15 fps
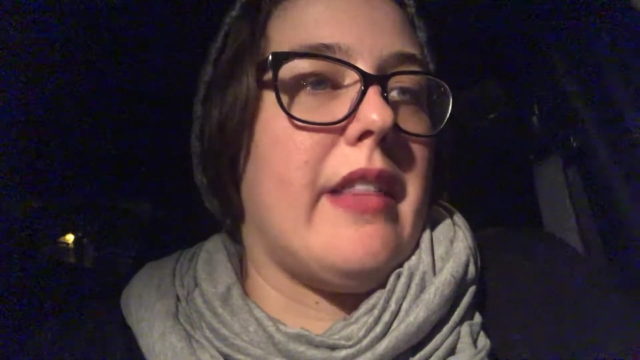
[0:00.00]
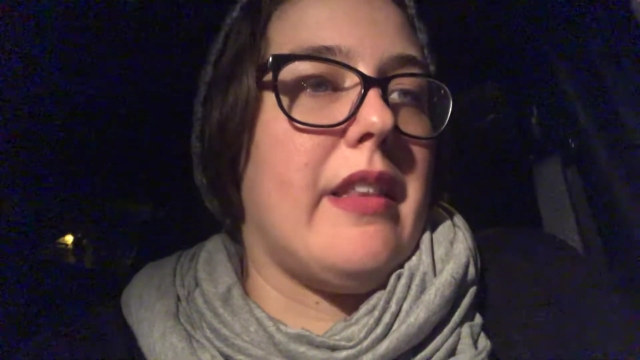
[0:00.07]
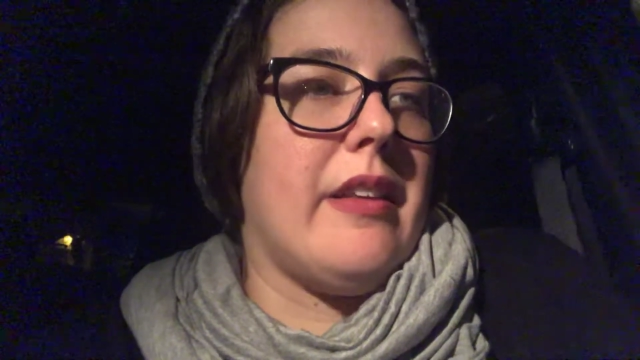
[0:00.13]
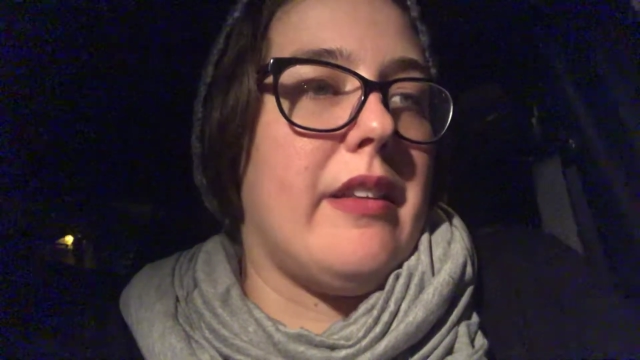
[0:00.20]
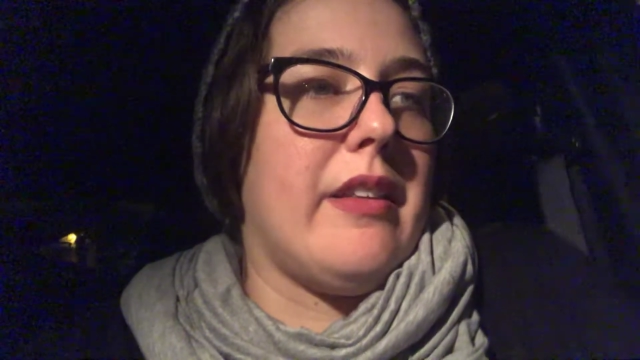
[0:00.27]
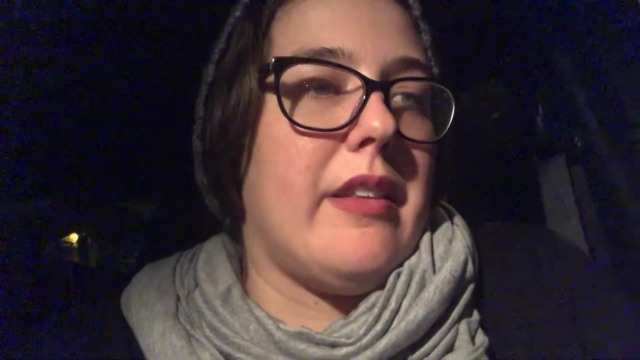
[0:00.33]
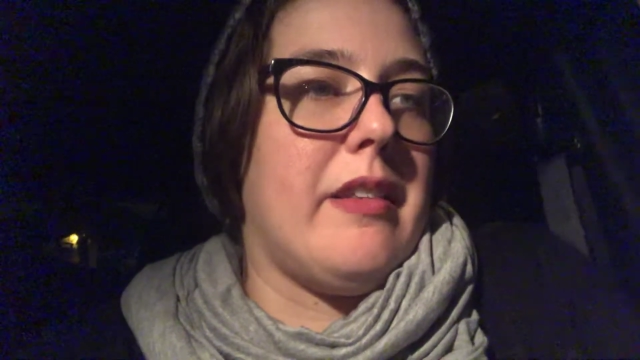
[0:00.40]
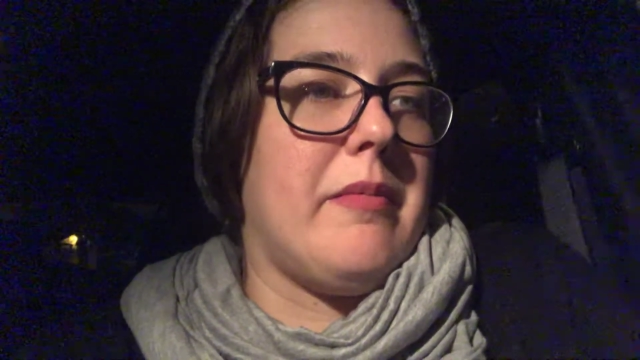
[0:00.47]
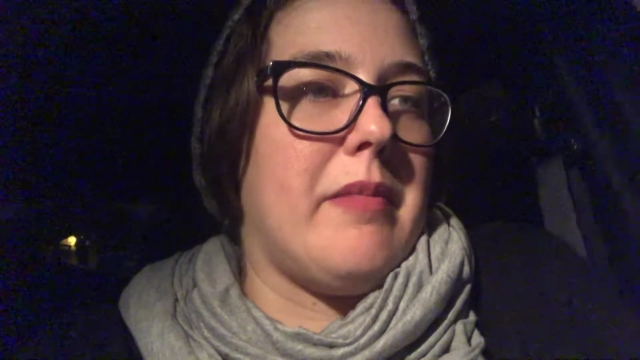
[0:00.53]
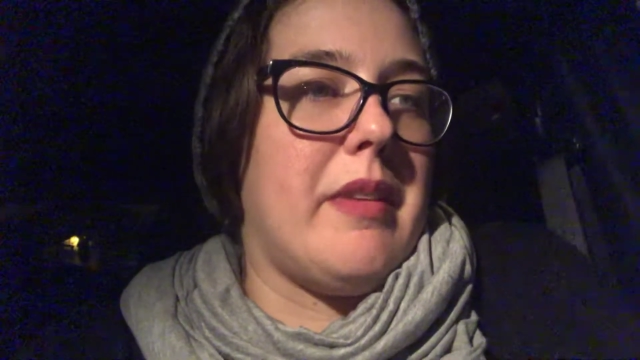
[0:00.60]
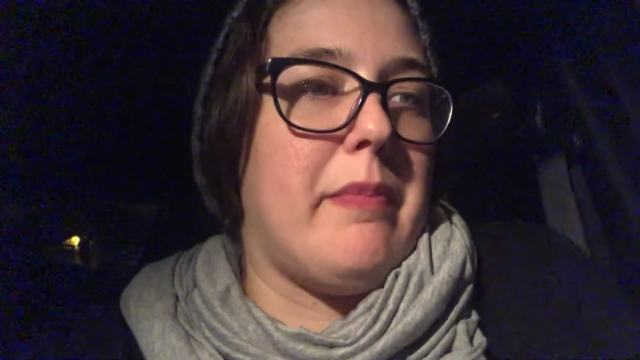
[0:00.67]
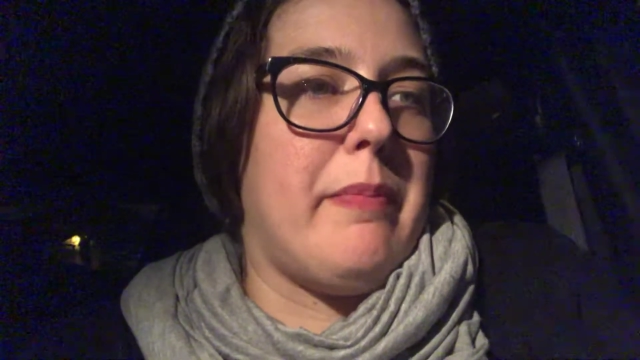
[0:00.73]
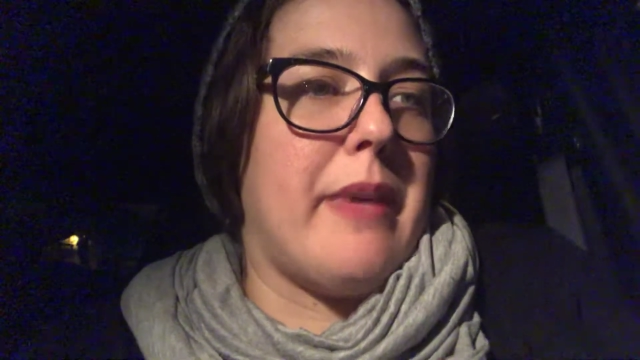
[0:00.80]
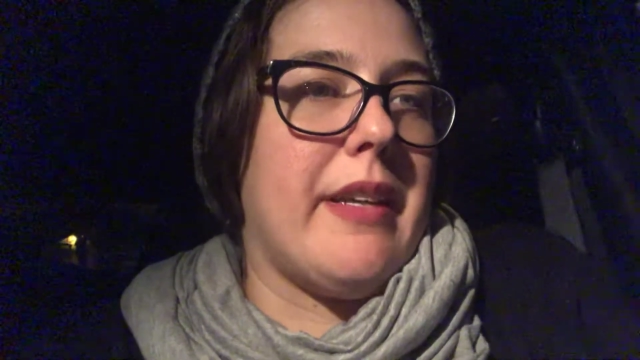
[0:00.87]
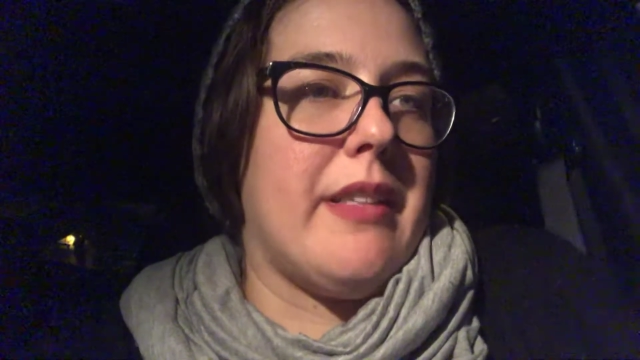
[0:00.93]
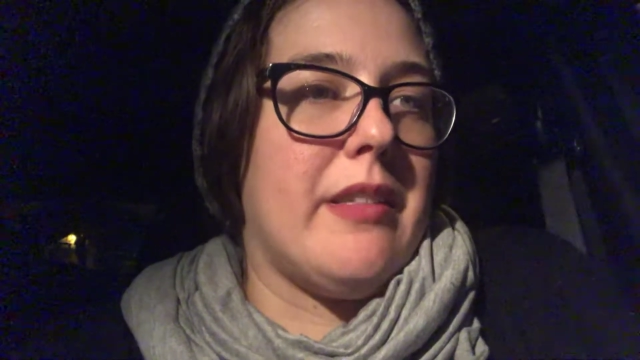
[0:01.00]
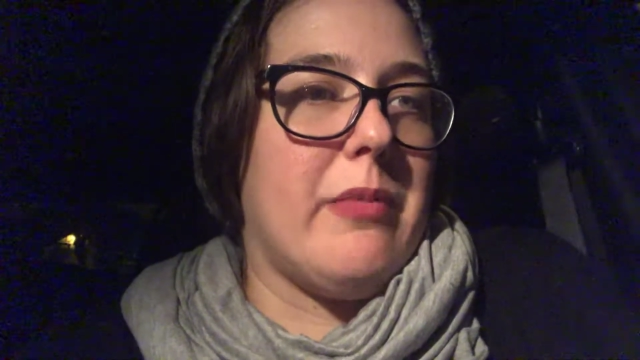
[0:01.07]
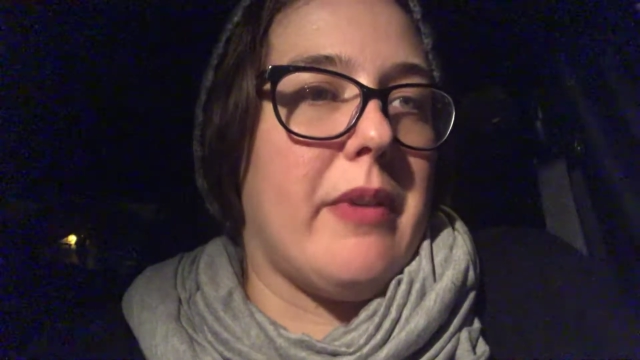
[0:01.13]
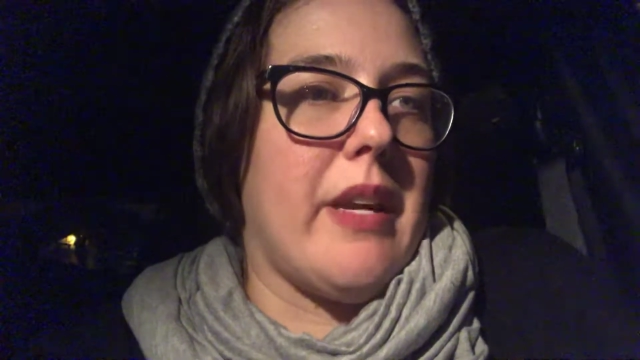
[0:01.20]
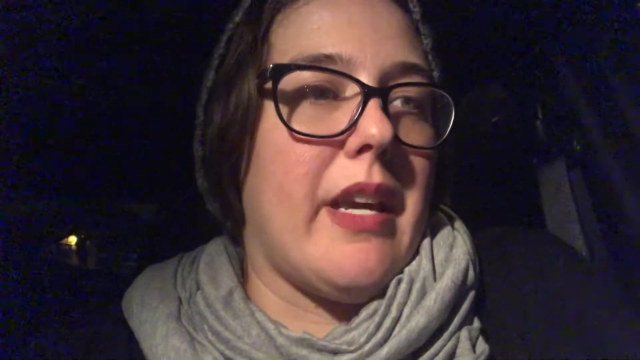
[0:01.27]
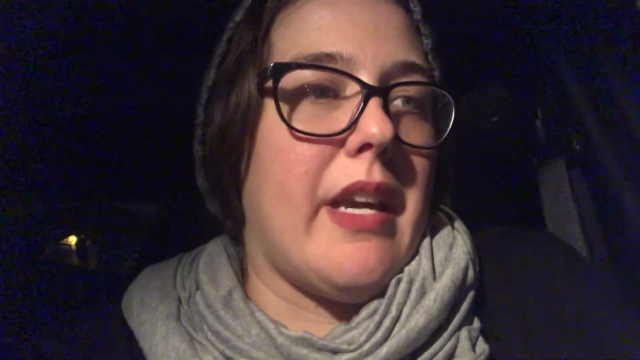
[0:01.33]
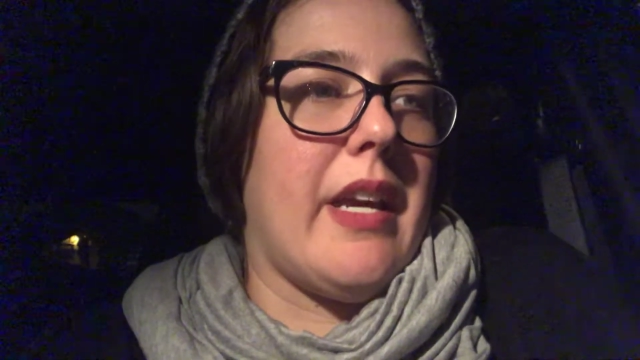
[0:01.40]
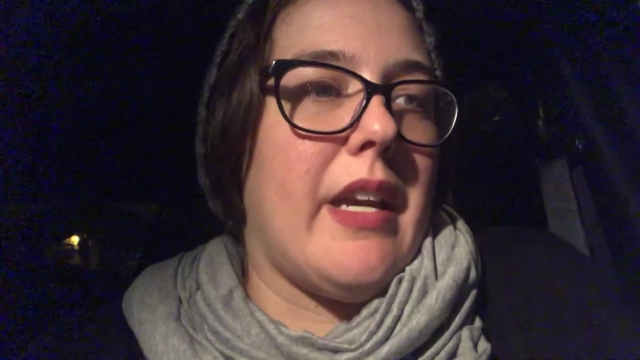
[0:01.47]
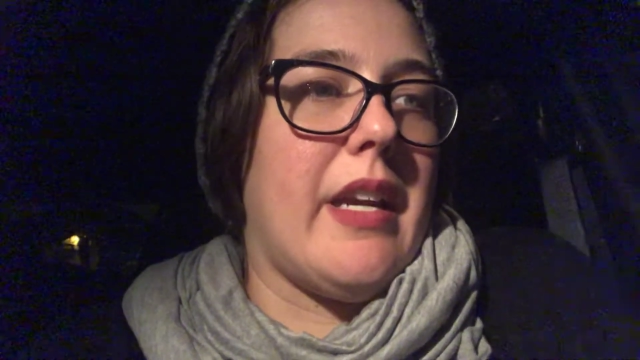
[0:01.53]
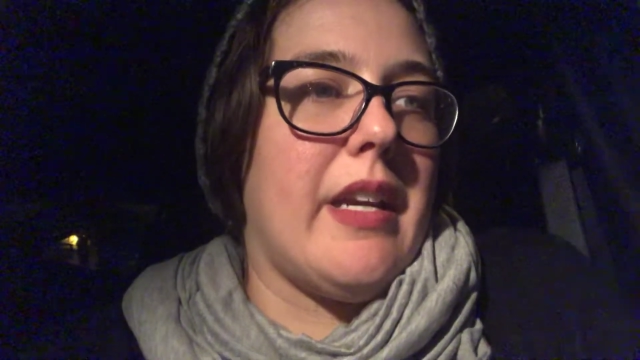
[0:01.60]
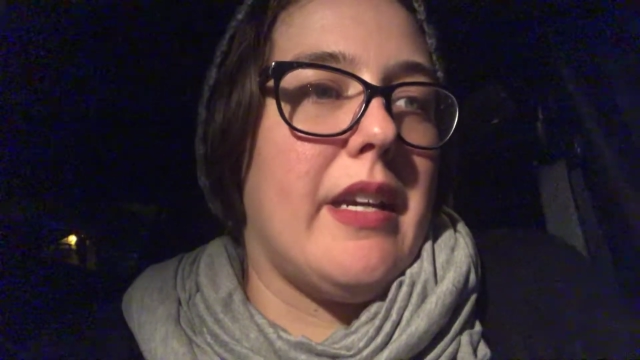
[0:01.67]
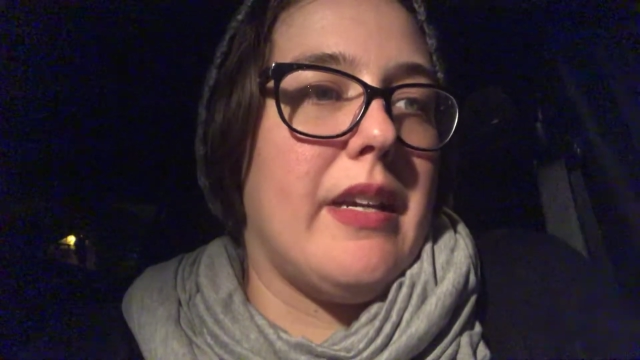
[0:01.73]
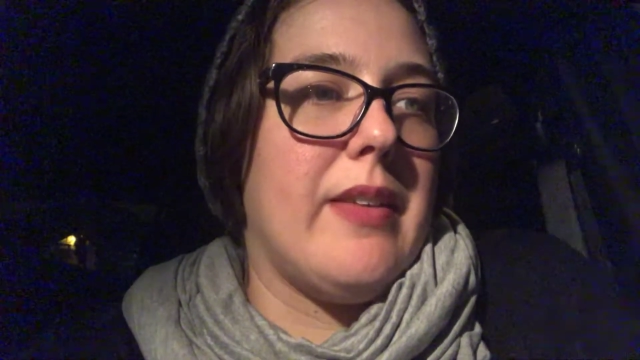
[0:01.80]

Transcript: that the best way